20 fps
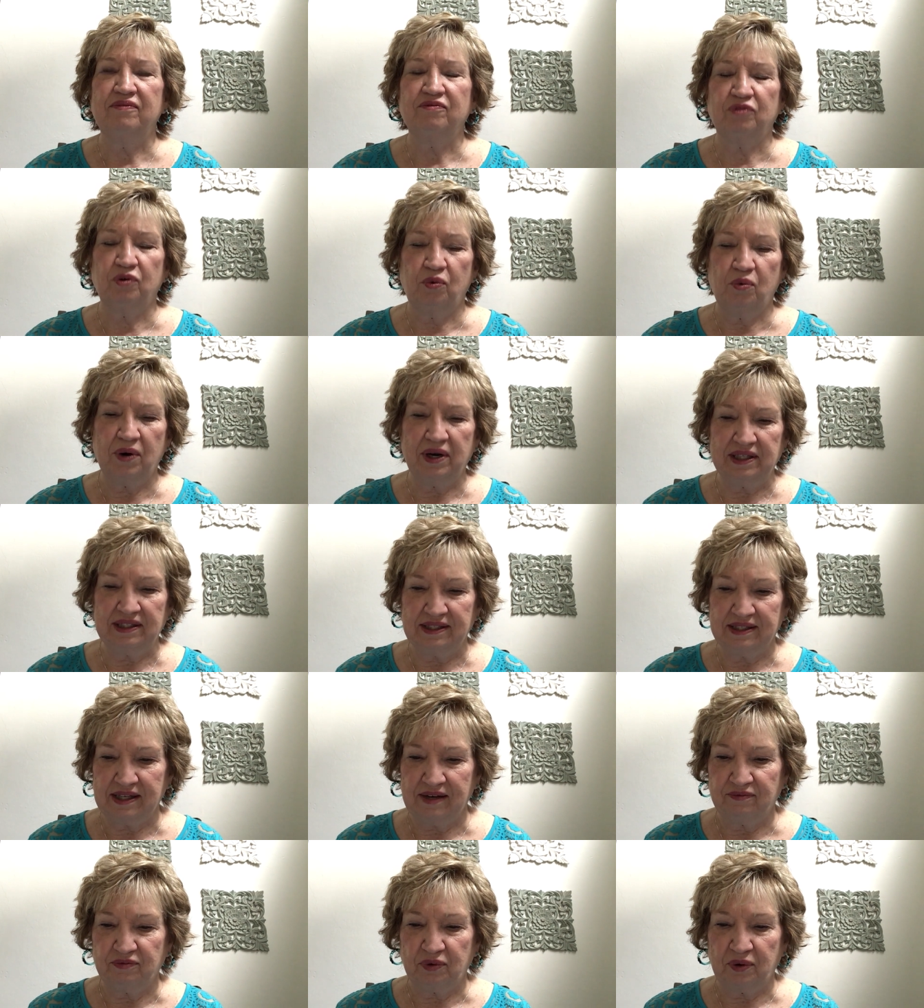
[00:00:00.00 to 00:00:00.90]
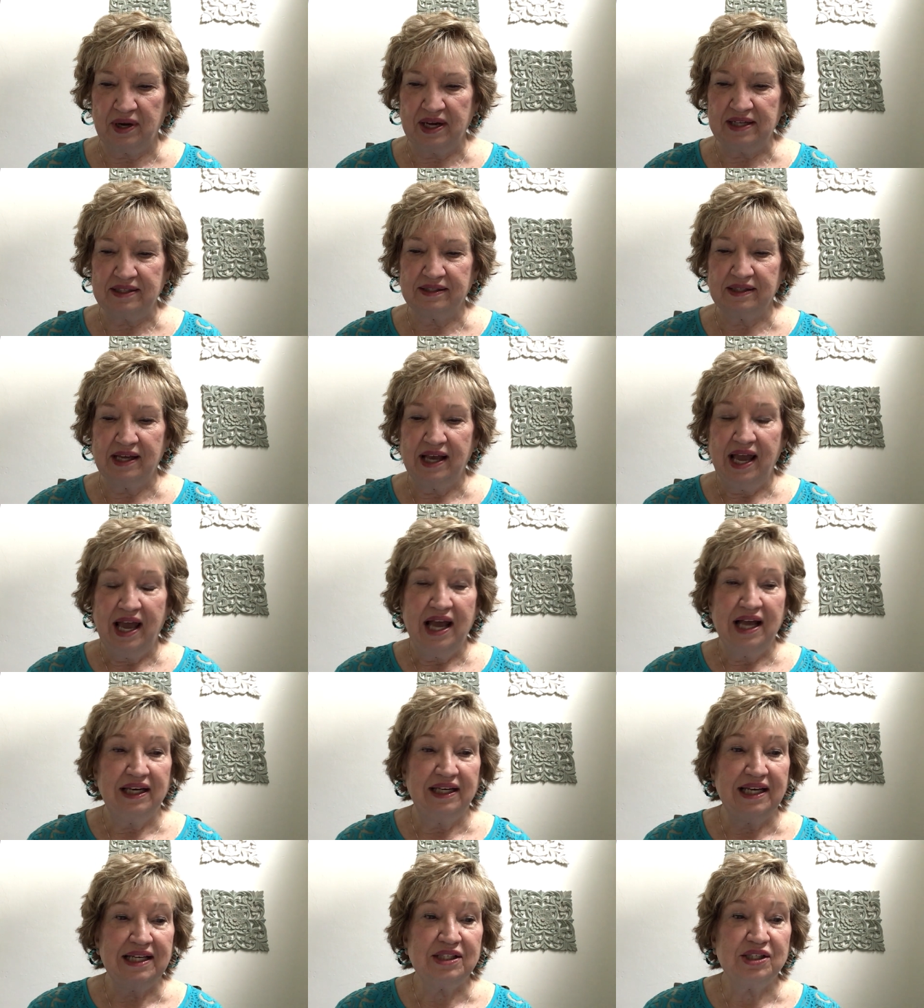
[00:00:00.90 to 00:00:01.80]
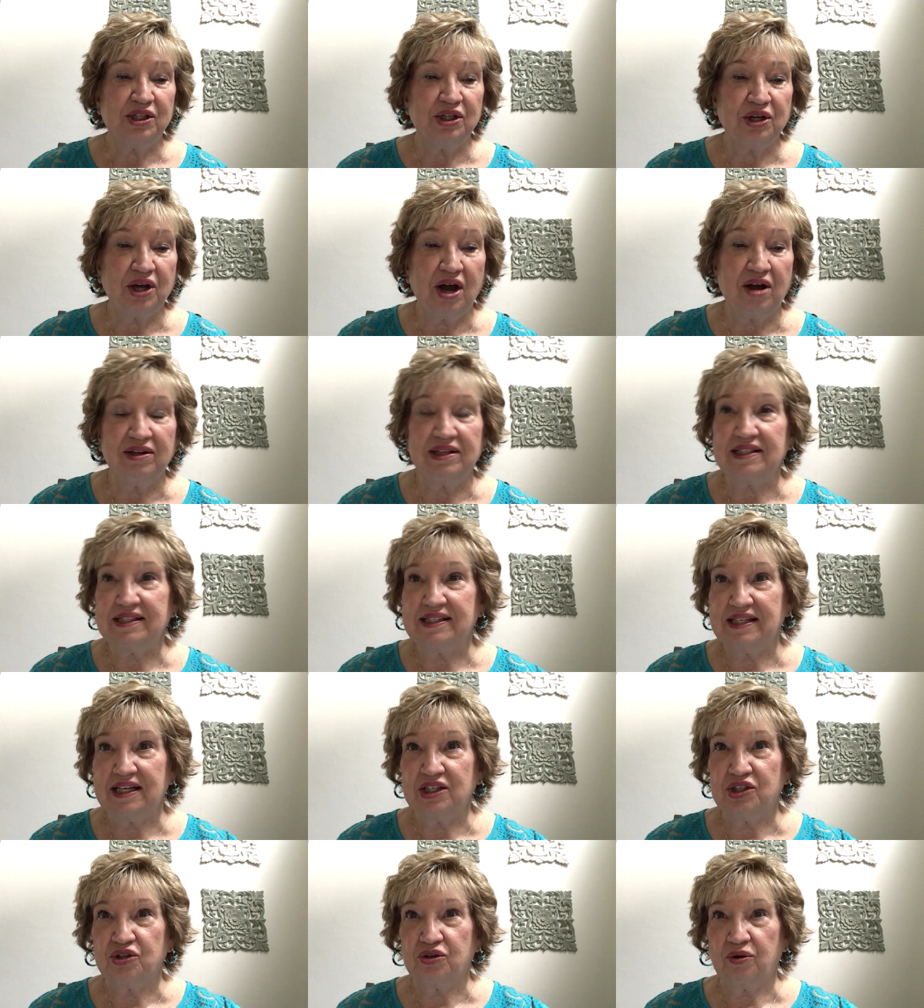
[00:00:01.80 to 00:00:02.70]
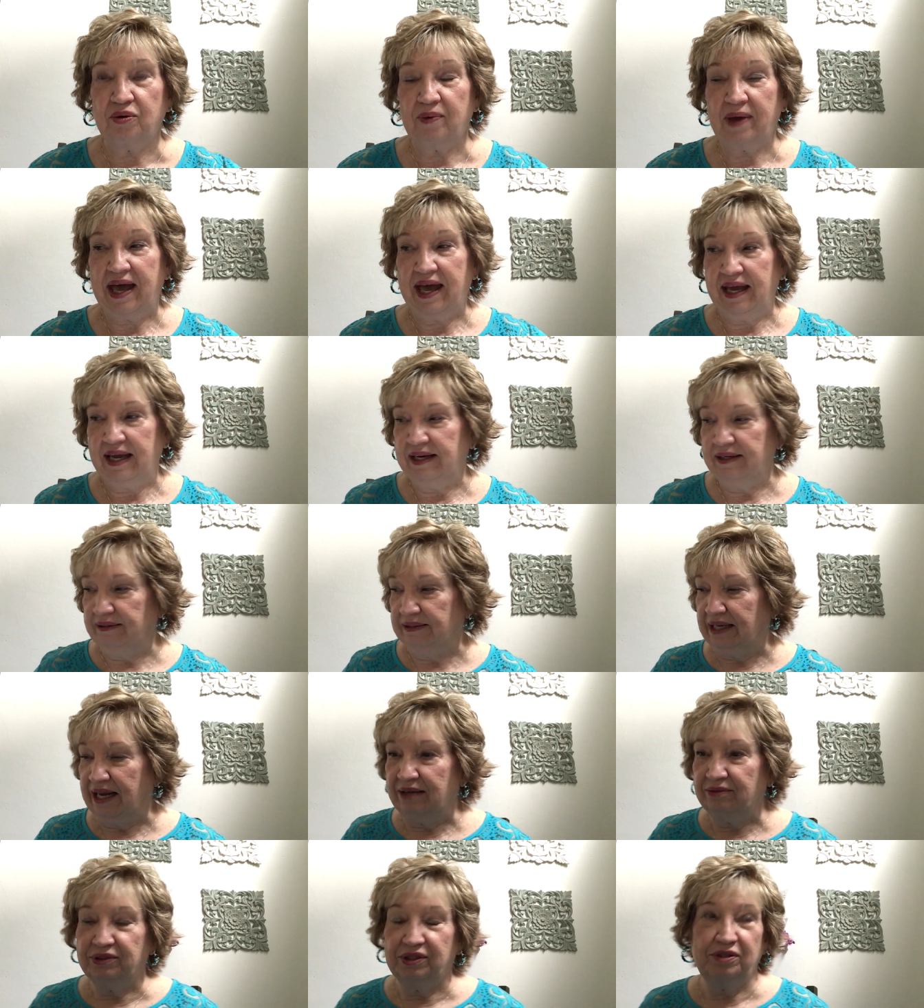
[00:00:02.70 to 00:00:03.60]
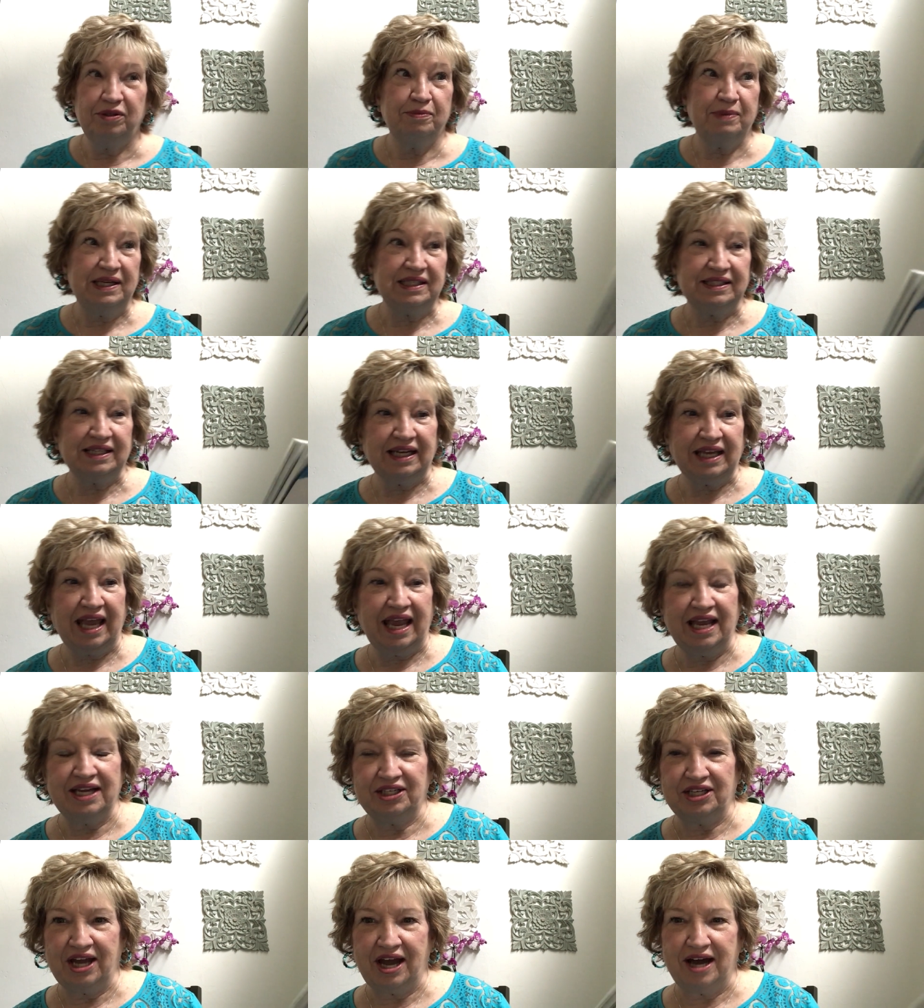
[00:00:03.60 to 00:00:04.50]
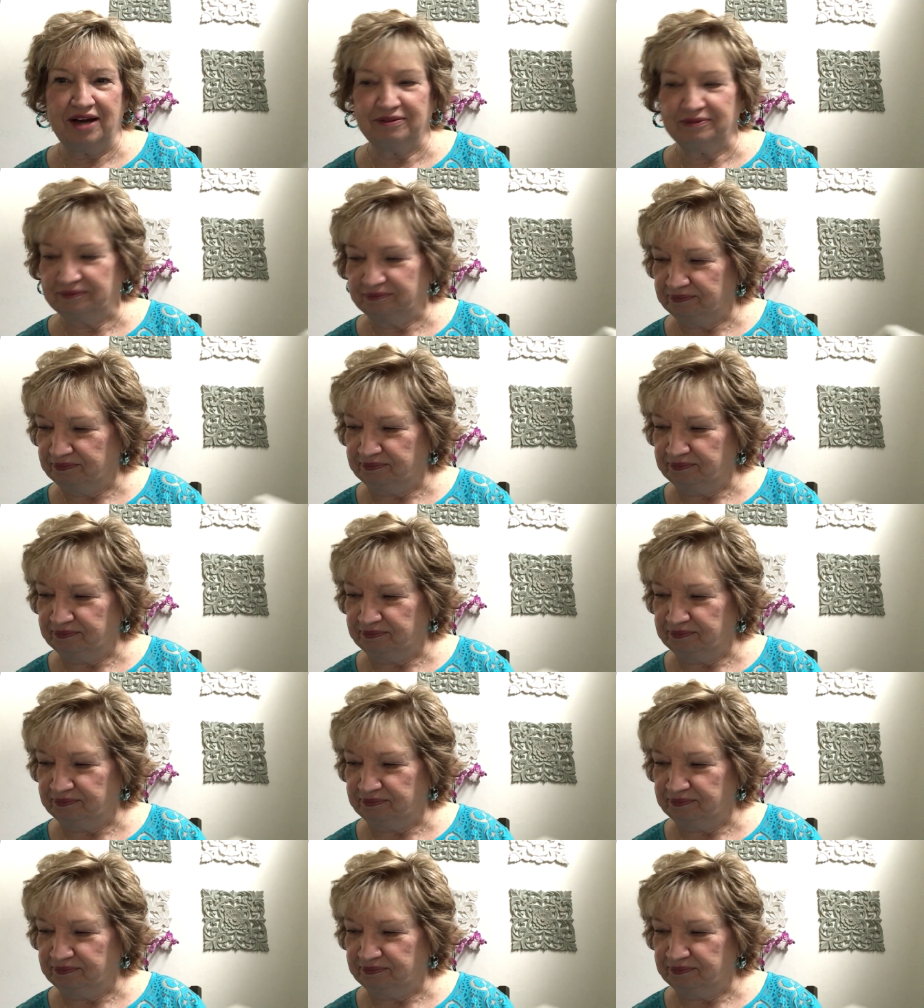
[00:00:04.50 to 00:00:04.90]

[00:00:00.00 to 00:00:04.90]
for what he's done for us. Let's look all at 6 through 8. And I'll do the best I can, y'all.